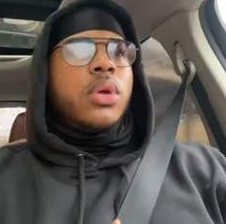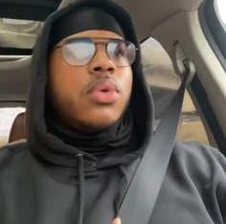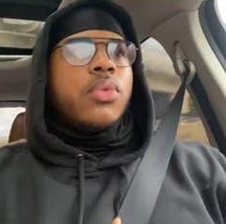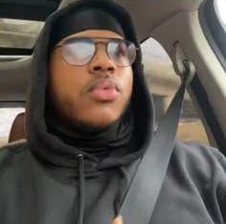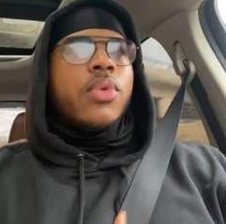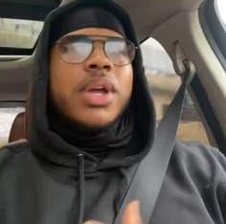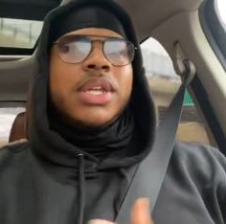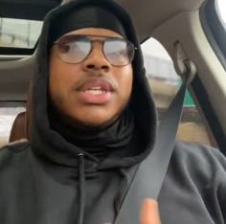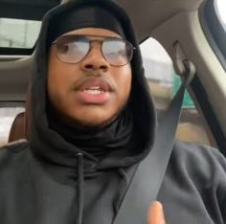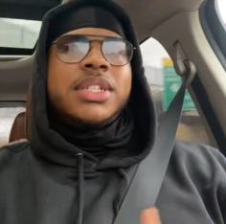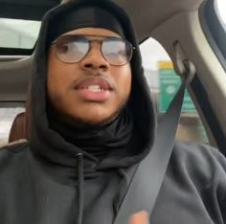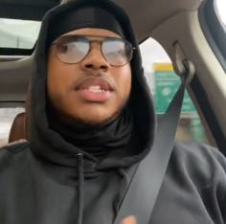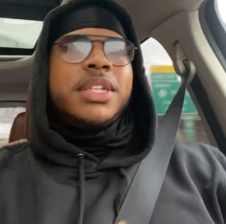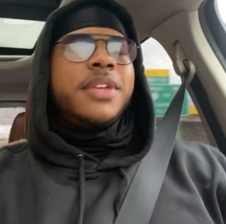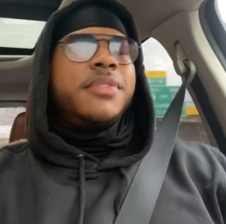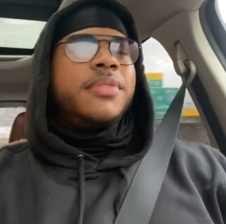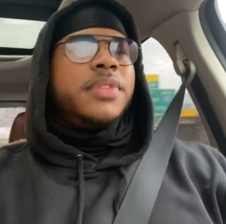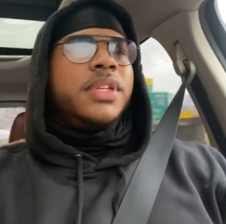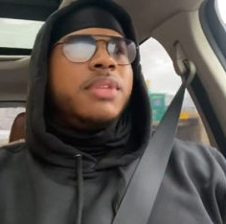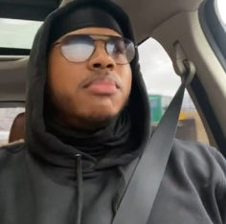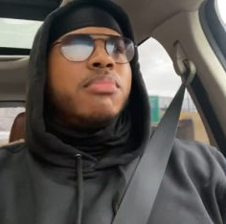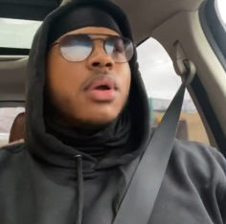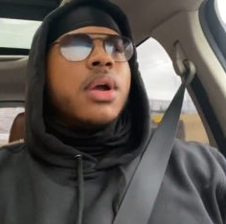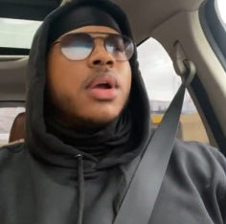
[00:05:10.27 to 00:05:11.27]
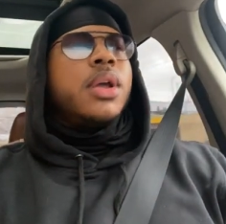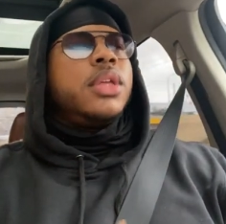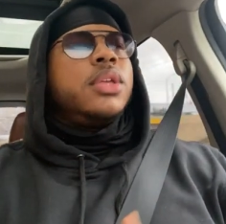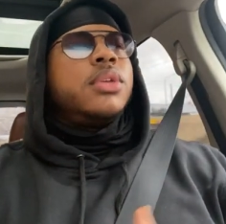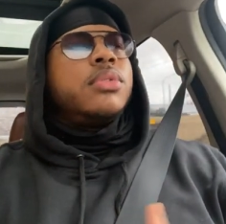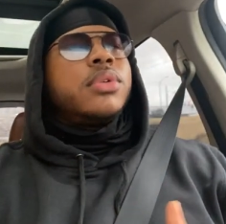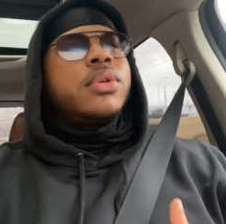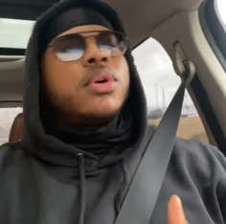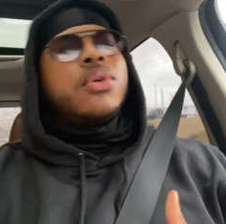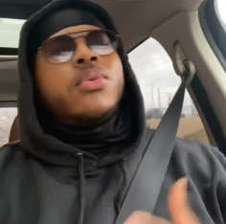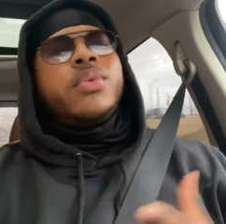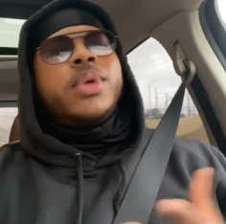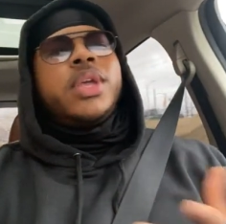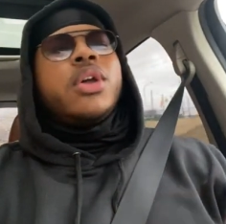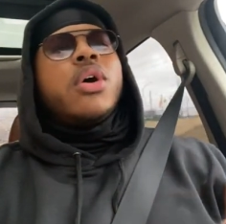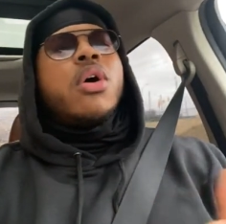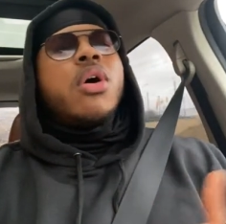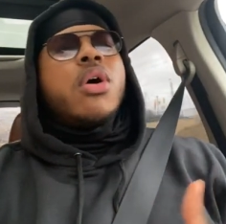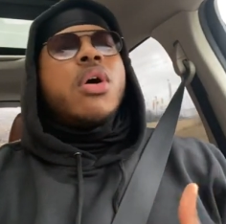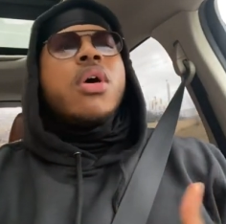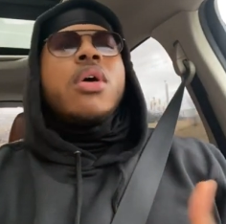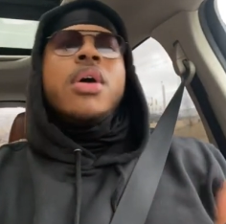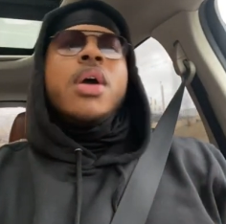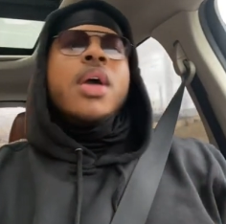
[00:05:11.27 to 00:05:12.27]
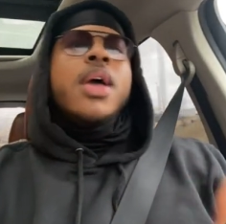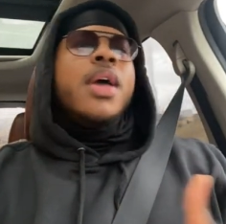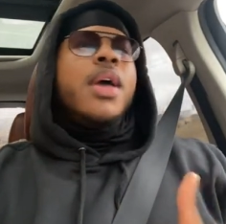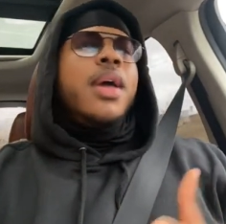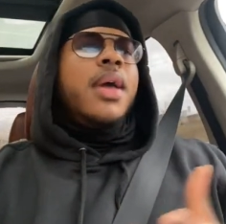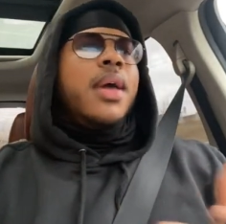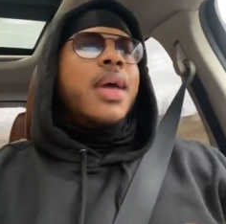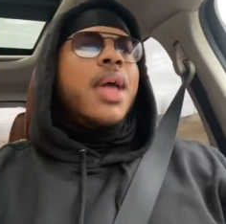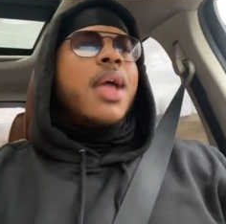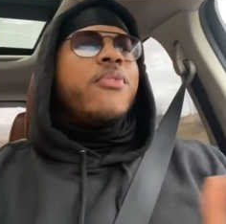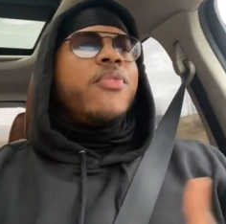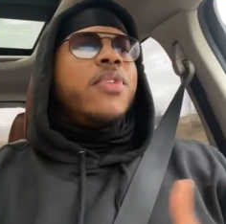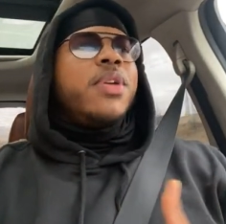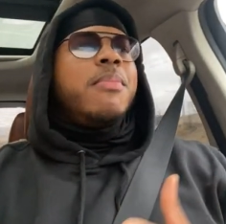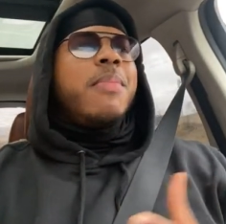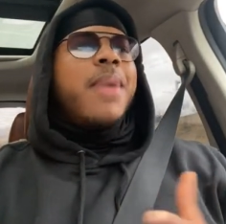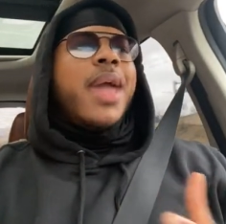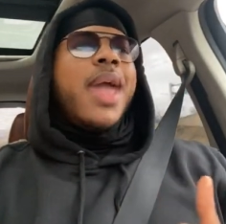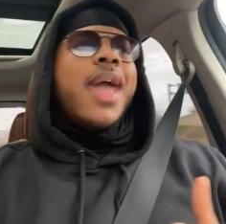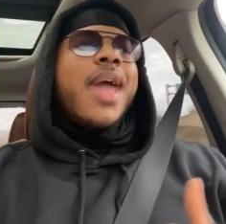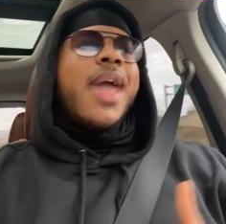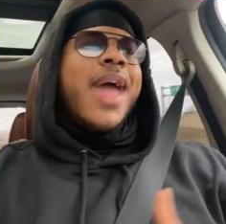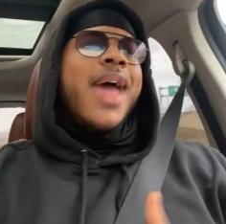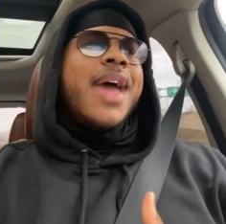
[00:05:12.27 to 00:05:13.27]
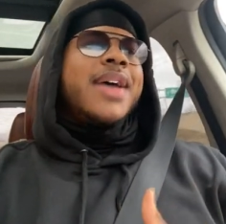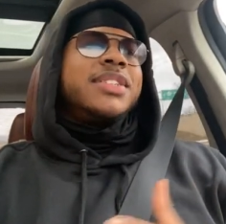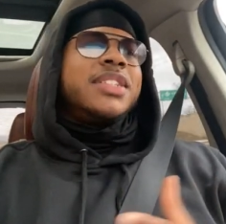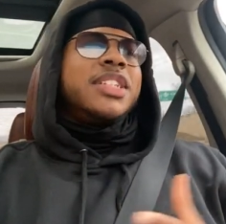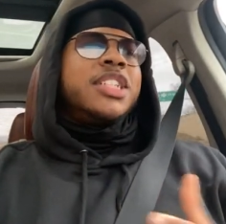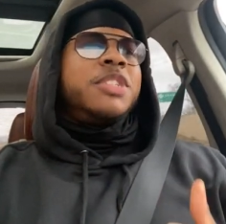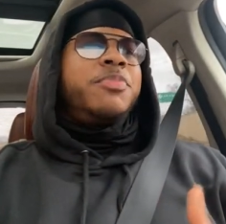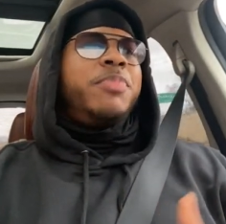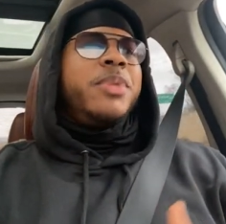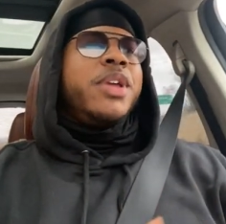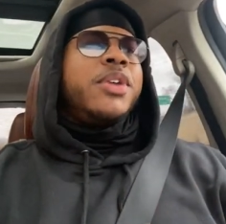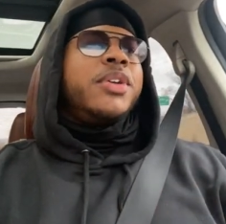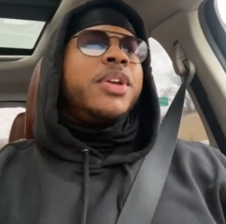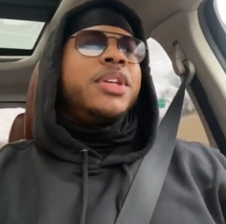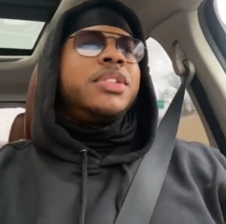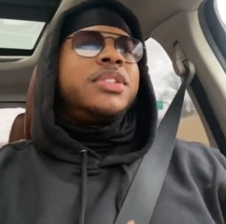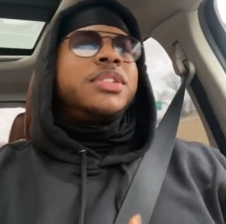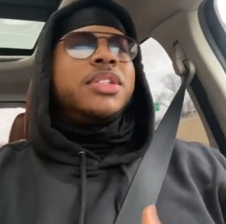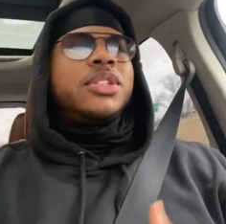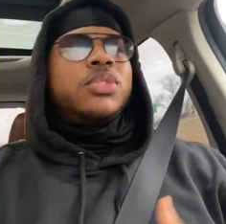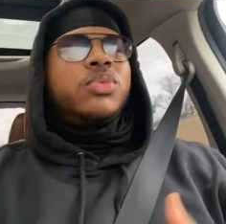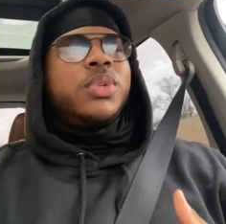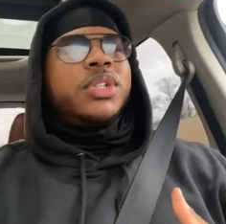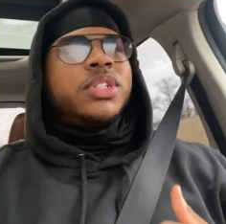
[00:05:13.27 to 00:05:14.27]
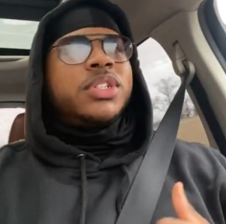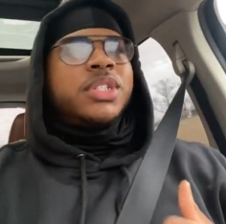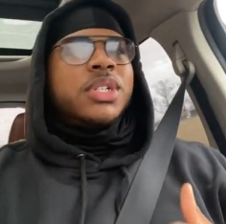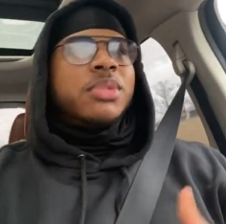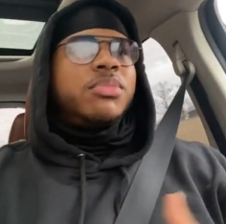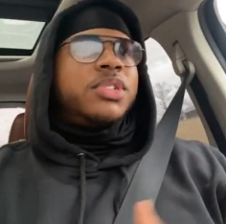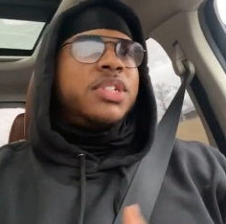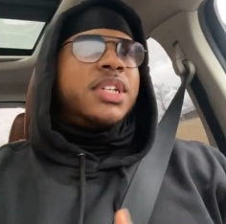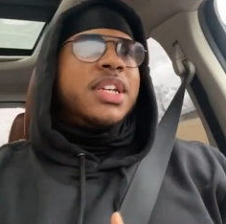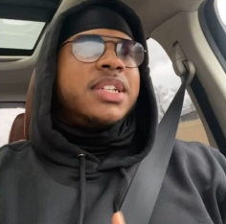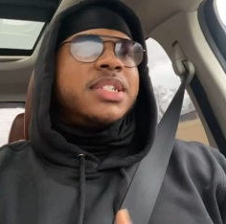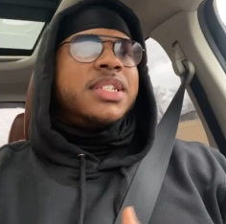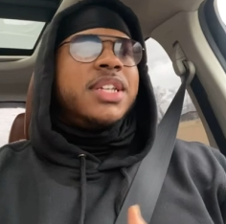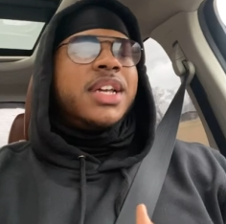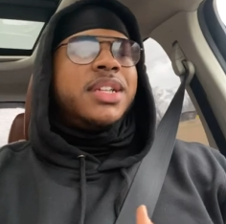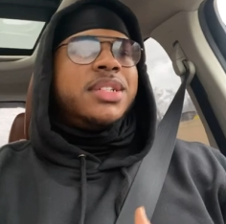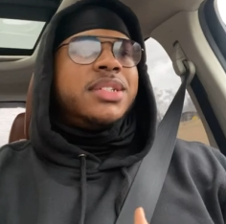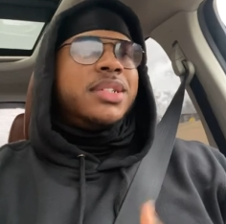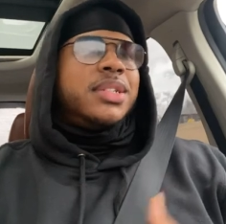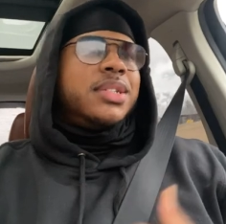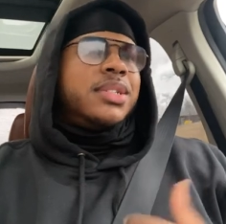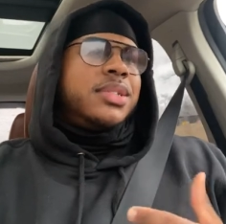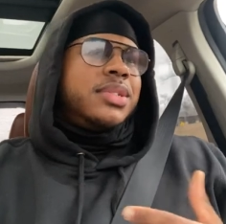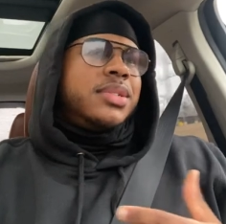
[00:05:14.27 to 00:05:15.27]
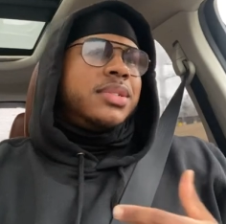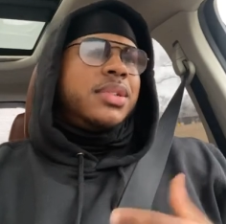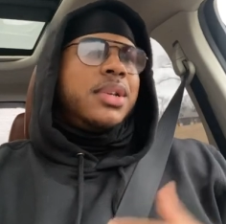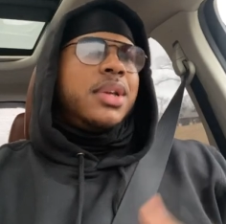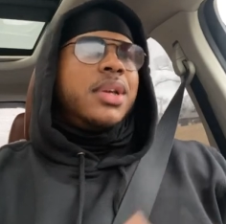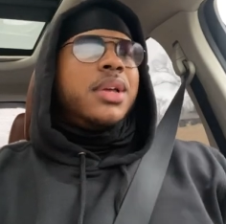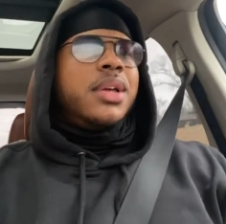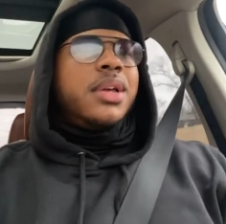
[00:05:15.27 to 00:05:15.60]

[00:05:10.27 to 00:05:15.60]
relatively, bro. You know, every man has experiences with some chicks that just,